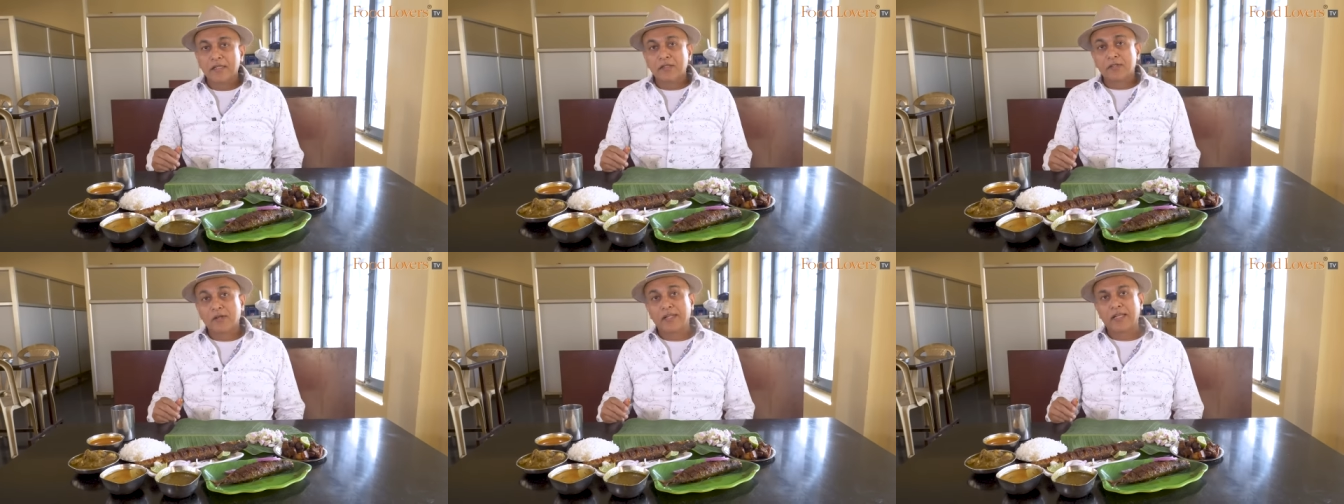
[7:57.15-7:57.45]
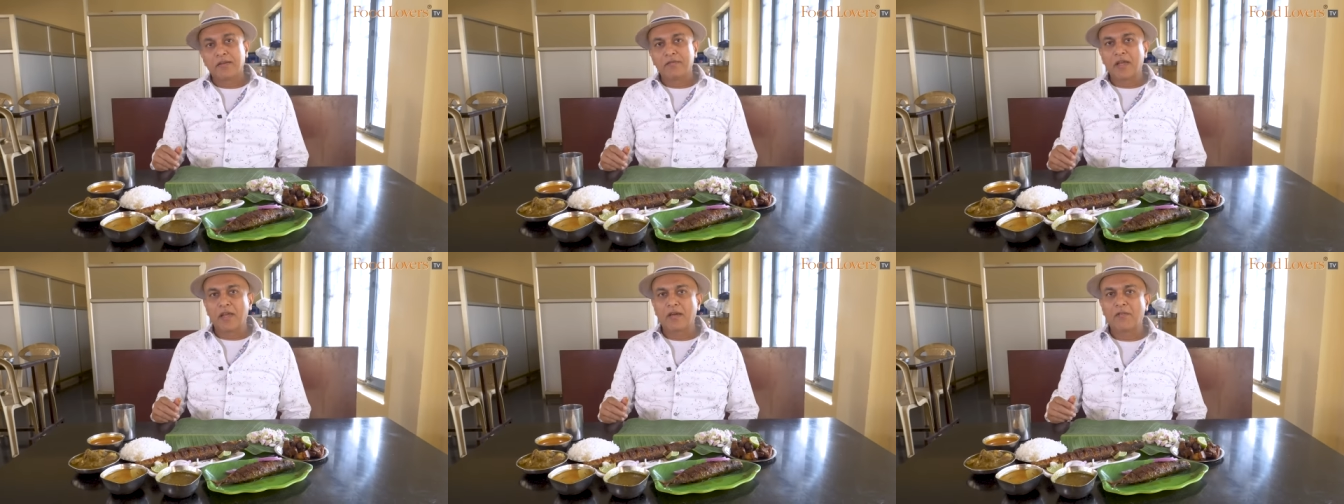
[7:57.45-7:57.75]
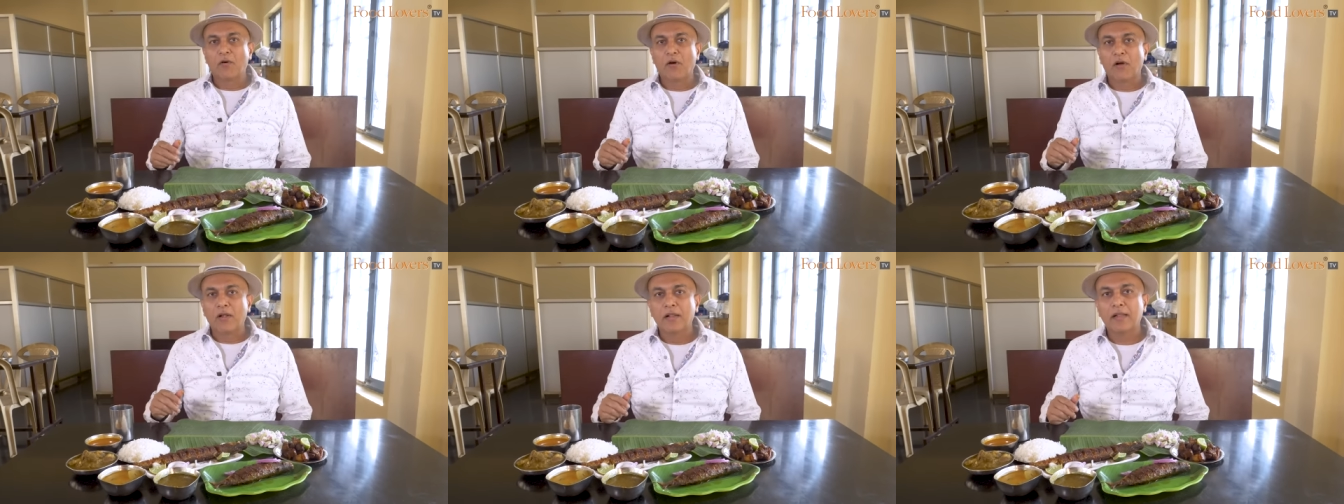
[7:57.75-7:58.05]
So I think we
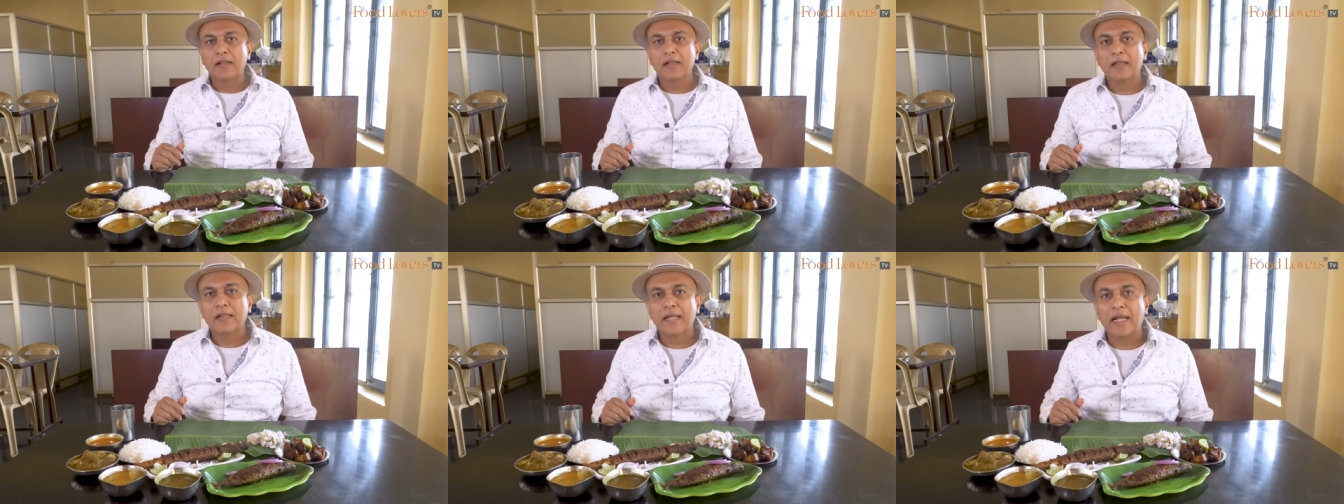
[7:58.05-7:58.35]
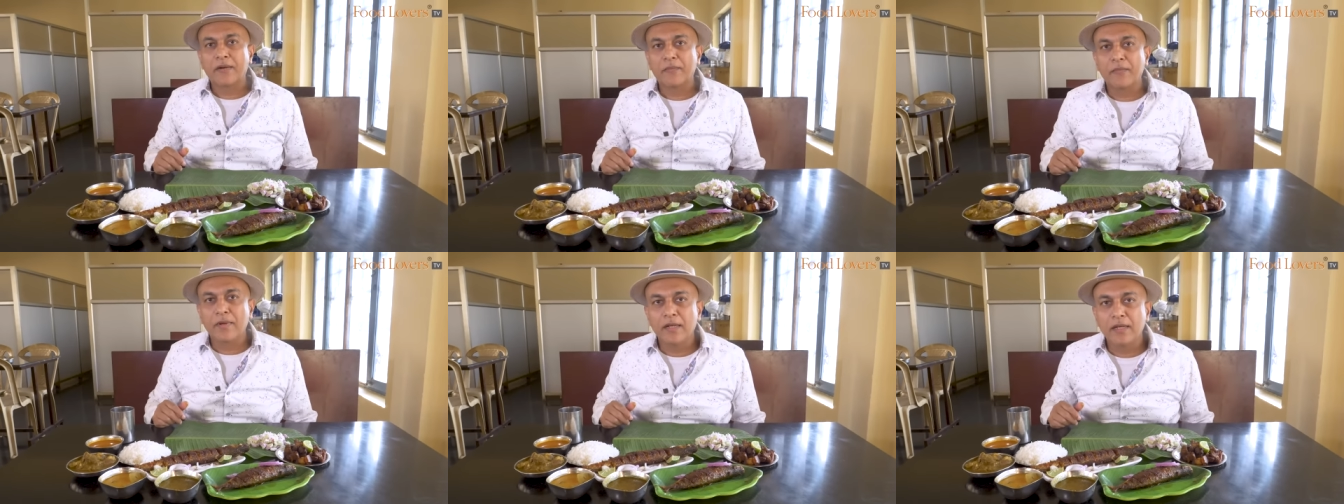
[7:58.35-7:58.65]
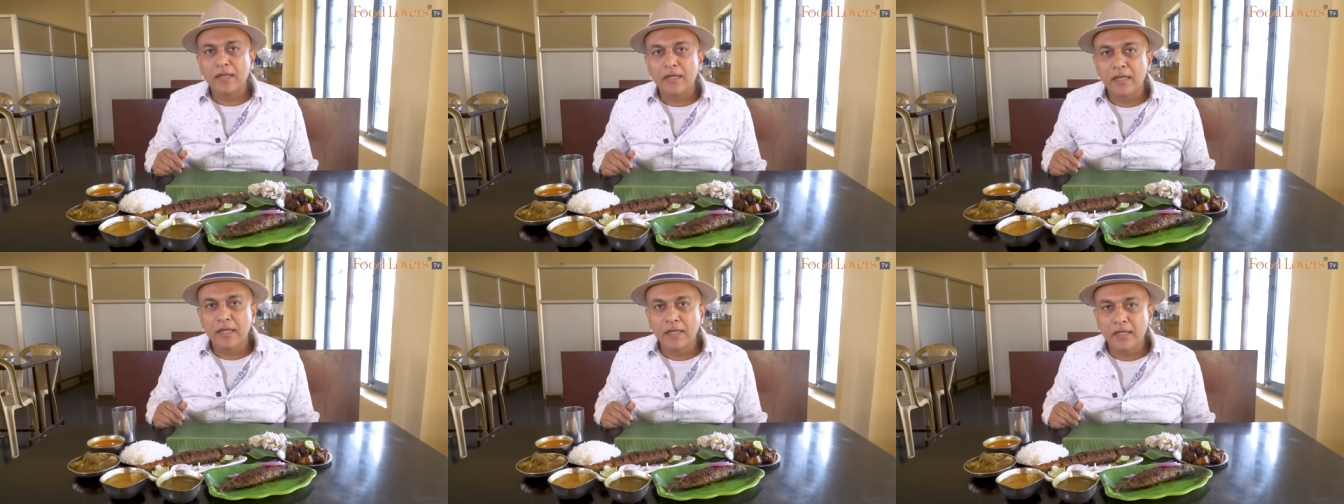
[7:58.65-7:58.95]
have all that we
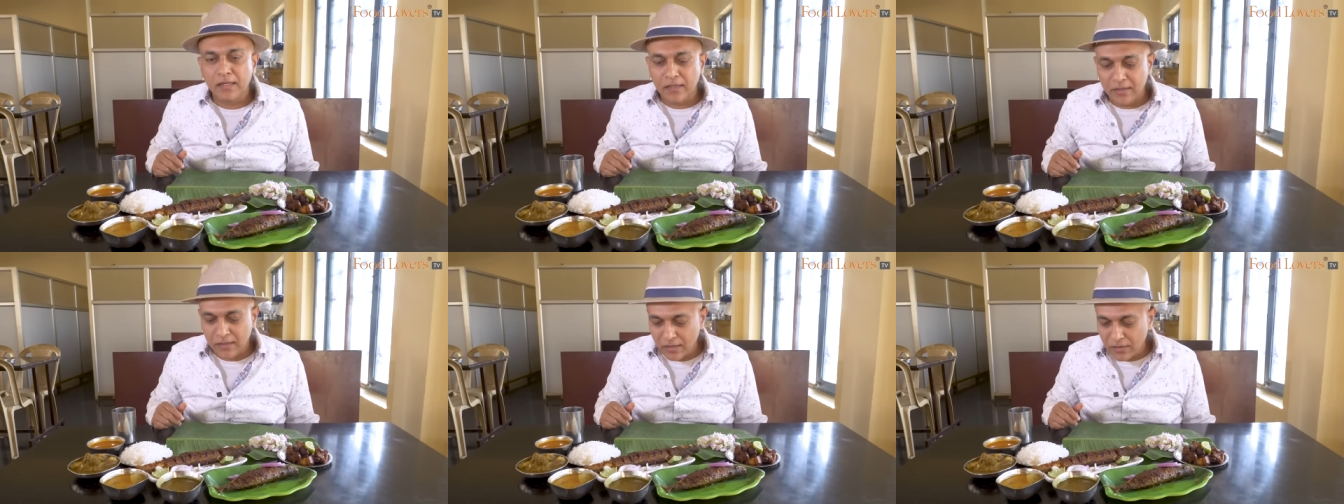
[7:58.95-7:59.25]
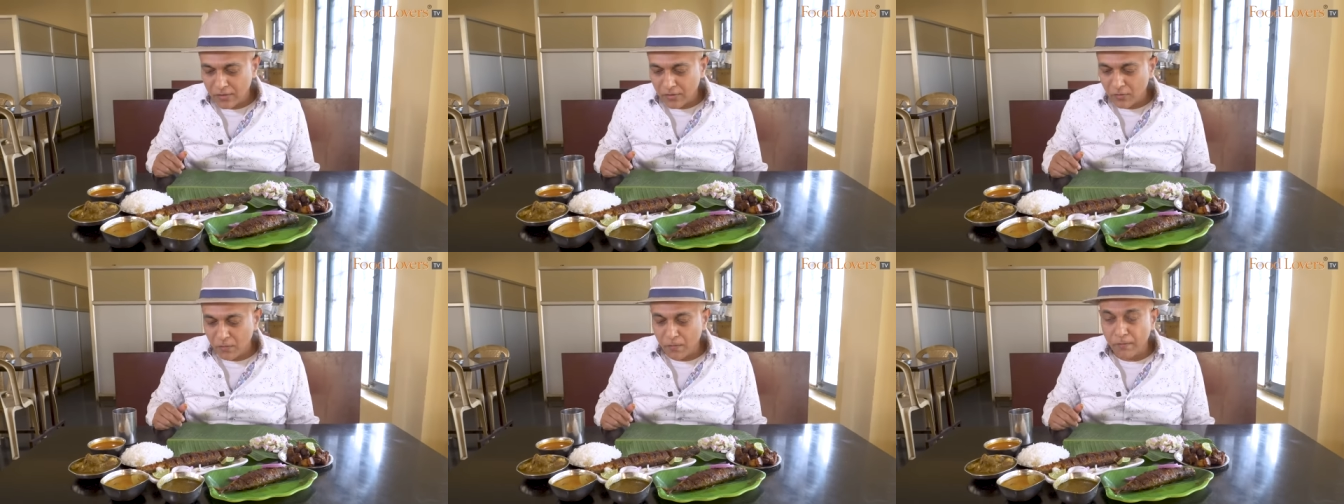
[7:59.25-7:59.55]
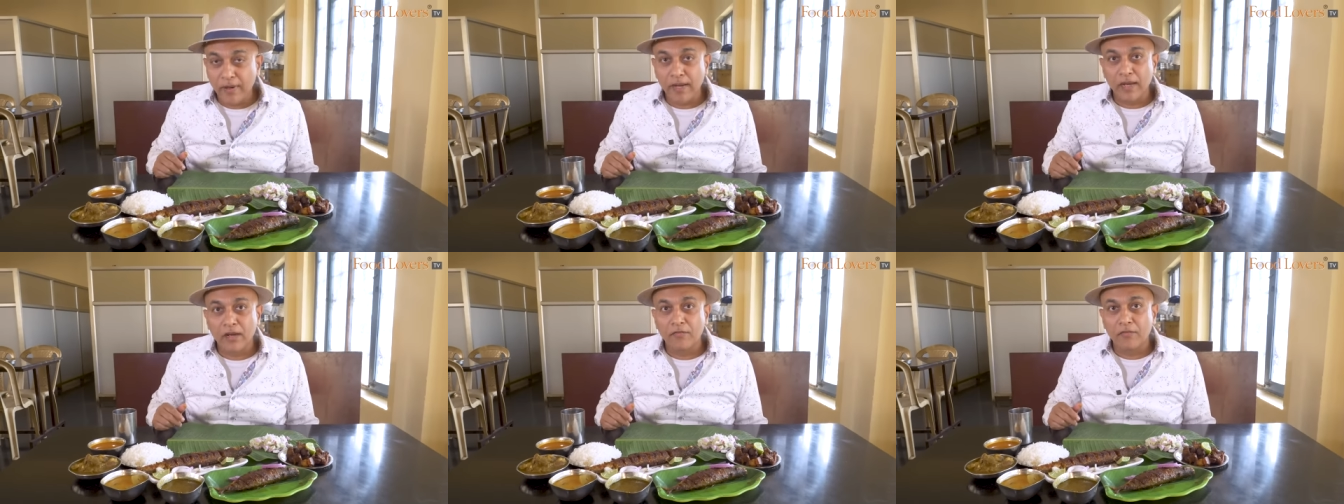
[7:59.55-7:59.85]
need to
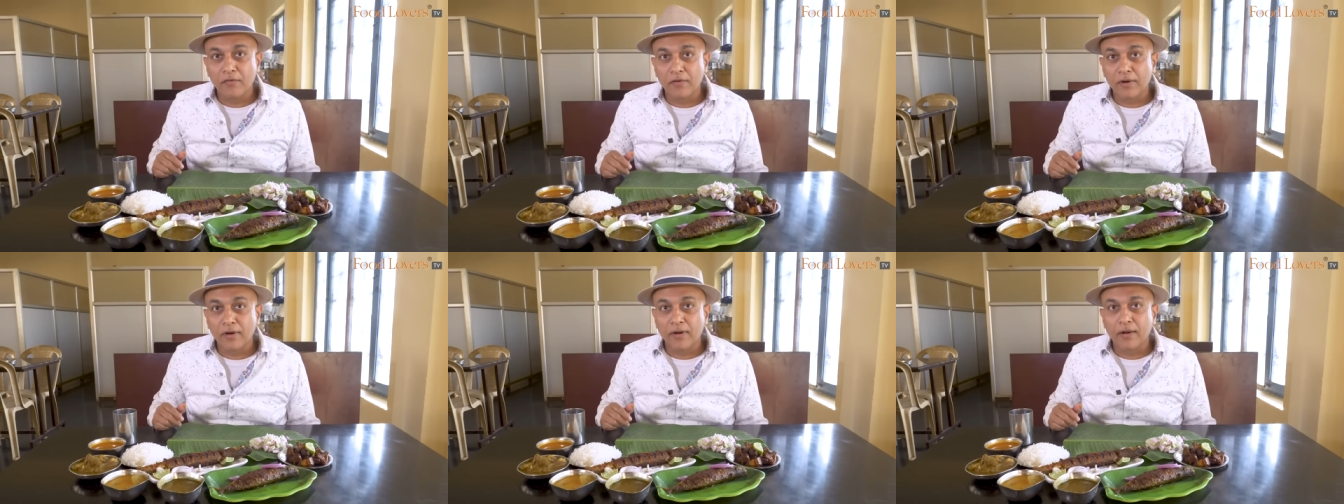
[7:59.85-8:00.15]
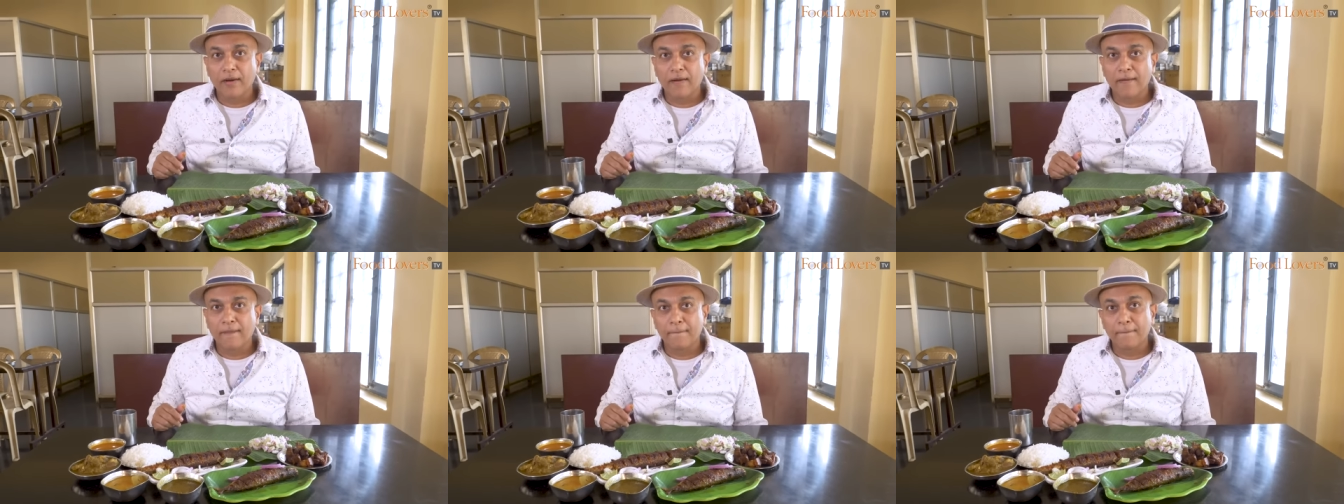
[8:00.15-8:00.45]
make for a